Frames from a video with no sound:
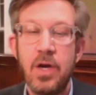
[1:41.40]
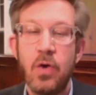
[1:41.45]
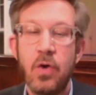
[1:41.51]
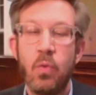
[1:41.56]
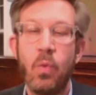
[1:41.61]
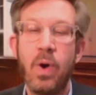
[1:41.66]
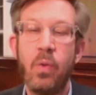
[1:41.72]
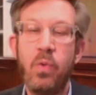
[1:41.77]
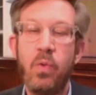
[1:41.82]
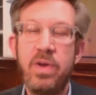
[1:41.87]

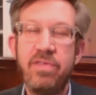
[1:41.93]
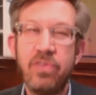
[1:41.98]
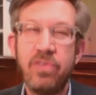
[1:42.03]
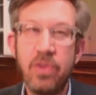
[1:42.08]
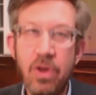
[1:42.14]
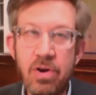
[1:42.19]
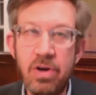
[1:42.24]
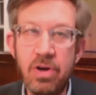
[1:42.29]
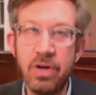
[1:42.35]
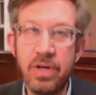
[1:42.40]
what we've
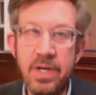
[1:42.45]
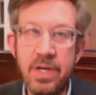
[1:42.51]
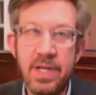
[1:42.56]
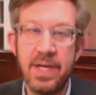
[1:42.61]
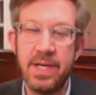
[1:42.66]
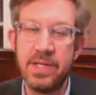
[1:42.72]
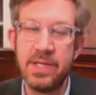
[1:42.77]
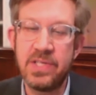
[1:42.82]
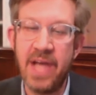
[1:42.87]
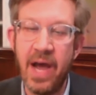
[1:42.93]
learned
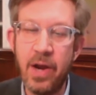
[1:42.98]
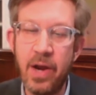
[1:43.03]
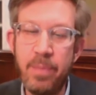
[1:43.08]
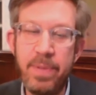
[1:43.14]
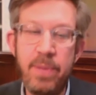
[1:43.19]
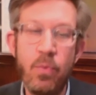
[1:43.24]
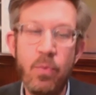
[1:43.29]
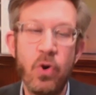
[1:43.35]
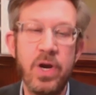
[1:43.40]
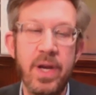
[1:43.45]
is how to be
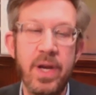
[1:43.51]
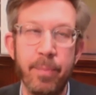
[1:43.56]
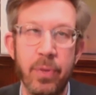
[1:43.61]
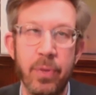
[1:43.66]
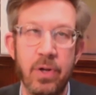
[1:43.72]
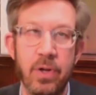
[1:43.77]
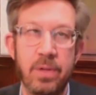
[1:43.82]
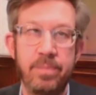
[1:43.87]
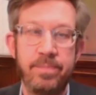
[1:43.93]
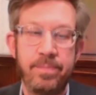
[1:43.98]
more
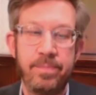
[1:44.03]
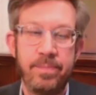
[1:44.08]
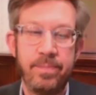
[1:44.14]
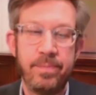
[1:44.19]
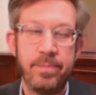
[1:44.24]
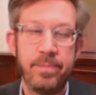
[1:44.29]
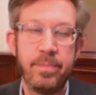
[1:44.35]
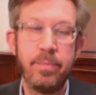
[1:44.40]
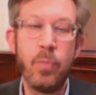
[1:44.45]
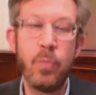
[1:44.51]
nimble,
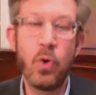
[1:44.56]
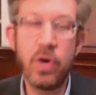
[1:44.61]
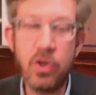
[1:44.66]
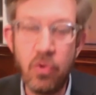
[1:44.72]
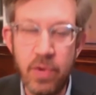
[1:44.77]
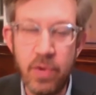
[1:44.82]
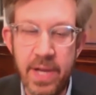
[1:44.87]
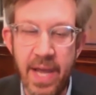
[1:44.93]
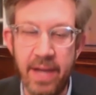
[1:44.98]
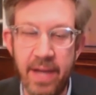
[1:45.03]
more
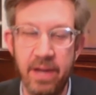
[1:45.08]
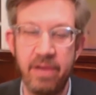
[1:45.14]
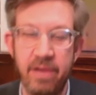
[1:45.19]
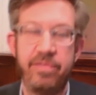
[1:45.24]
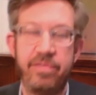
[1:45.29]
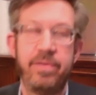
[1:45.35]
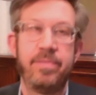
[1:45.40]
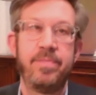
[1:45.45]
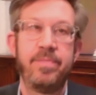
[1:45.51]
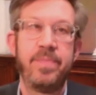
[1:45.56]

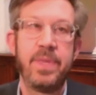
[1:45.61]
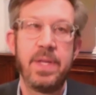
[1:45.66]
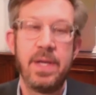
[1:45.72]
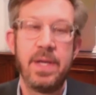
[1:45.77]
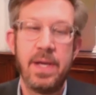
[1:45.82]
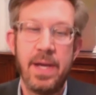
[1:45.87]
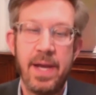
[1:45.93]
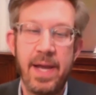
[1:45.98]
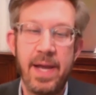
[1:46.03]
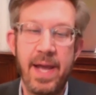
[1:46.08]
creative,
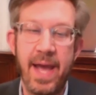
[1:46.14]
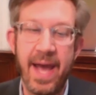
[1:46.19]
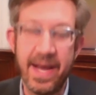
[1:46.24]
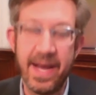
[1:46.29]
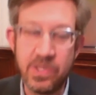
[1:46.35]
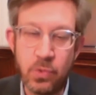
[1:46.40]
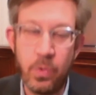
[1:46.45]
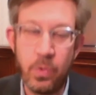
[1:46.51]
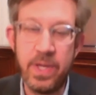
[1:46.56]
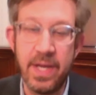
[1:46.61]

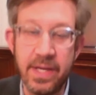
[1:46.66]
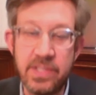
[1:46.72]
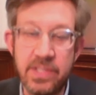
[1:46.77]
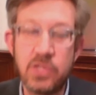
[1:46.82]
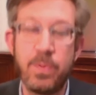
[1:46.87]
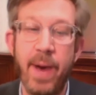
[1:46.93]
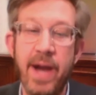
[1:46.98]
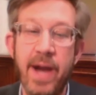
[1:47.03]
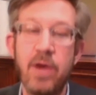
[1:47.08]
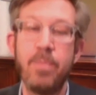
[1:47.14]
as we
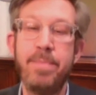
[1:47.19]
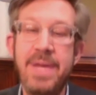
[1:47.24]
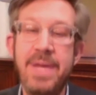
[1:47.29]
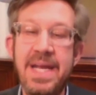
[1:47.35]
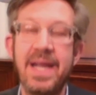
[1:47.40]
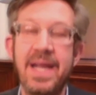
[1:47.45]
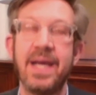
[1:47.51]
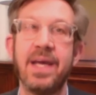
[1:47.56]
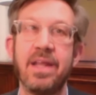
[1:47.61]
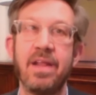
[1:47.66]
inspire
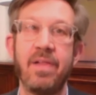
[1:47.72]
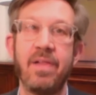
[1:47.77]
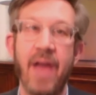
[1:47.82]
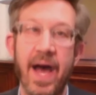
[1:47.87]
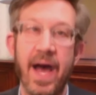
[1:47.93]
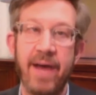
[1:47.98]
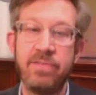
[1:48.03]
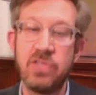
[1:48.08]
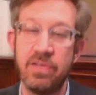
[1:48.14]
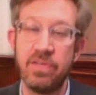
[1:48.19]
meaning in the
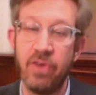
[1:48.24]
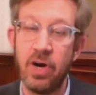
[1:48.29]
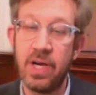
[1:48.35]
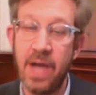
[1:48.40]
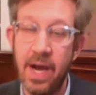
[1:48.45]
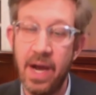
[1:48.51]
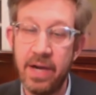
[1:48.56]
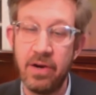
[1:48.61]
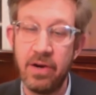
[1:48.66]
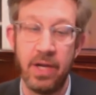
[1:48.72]
lives of our
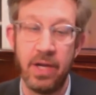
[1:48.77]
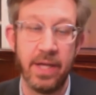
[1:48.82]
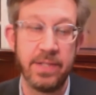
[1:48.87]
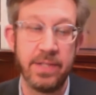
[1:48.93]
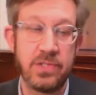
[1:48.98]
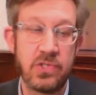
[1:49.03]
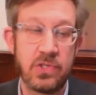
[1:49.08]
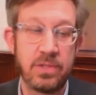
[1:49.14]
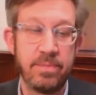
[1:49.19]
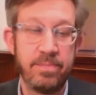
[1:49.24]

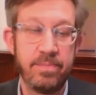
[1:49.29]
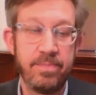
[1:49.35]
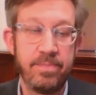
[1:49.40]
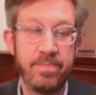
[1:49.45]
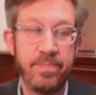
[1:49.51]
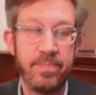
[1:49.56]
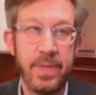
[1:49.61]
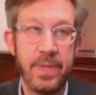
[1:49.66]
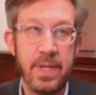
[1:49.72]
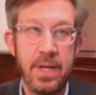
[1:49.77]
congregants.
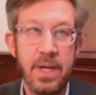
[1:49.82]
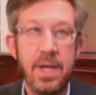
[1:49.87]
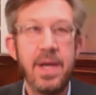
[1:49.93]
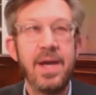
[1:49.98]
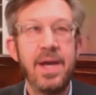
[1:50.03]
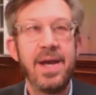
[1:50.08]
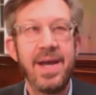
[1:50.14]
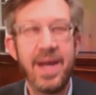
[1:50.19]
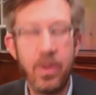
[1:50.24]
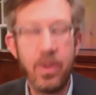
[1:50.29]

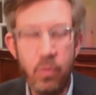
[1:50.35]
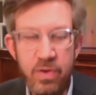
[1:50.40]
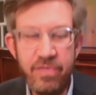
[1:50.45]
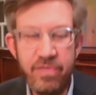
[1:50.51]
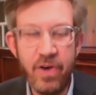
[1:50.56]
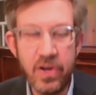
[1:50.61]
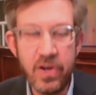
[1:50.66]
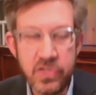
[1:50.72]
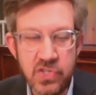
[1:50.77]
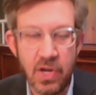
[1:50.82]
And we've
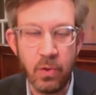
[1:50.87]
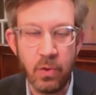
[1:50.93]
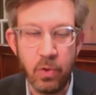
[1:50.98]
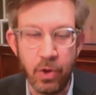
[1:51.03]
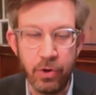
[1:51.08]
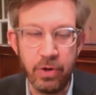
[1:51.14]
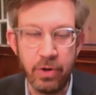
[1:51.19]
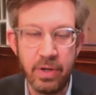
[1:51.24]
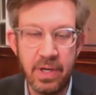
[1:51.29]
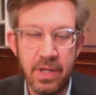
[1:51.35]
also
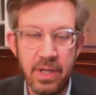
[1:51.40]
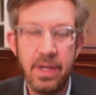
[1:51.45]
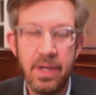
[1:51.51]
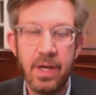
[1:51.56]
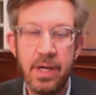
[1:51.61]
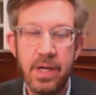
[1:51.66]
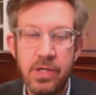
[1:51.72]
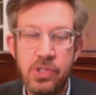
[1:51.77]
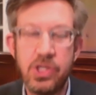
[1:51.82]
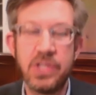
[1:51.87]
learned
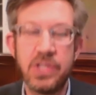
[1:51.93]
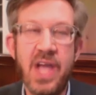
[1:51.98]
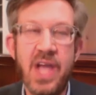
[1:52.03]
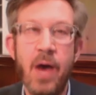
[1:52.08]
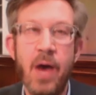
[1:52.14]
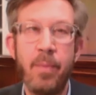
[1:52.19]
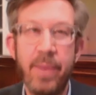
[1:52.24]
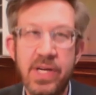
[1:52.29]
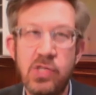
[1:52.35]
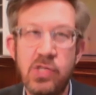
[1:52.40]
just how
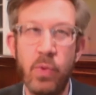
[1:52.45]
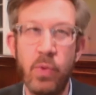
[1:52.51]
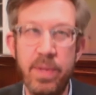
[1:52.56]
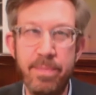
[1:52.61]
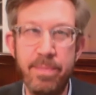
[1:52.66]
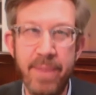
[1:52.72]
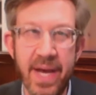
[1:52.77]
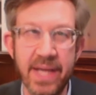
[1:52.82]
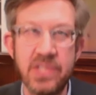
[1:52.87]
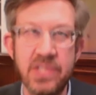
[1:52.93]
much we
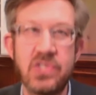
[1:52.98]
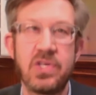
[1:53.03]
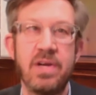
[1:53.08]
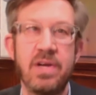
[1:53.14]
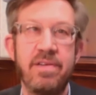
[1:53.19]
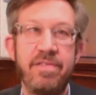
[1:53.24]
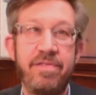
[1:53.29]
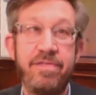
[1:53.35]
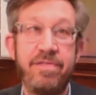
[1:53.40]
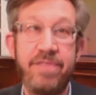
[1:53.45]
miss
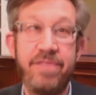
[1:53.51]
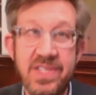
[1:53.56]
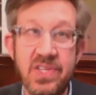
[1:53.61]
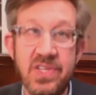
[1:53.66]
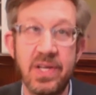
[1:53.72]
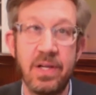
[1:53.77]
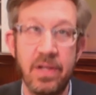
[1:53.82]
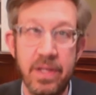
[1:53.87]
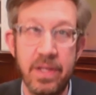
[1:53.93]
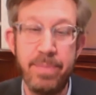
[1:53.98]

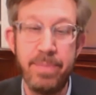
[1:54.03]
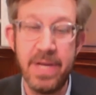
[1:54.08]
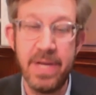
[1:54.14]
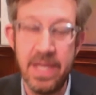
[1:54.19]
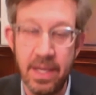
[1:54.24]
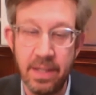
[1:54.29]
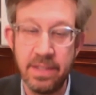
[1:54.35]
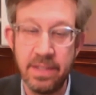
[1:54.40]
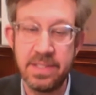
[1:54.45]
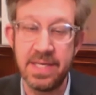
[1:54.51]
physically
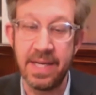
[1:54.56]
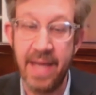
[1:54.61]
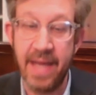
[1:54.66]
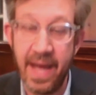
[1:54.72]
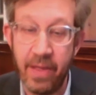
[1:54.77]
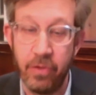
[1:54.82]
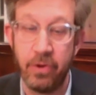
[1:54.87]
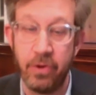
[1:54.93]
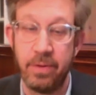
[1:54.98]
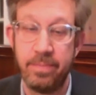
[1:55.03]
being
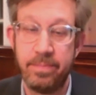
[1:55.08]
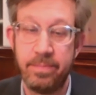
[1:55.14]
together.